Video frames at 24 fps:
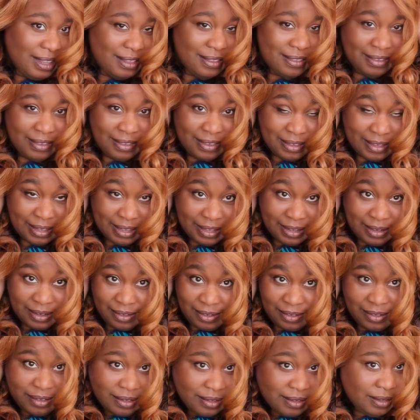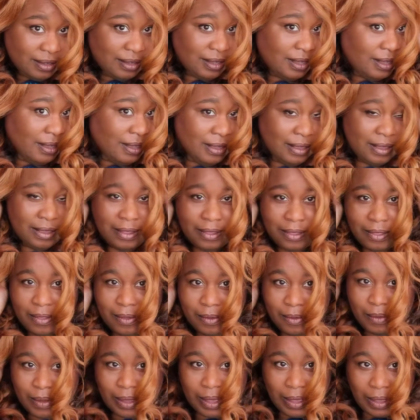Let's tilt
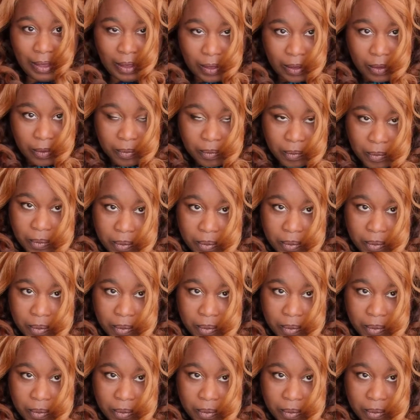the wig.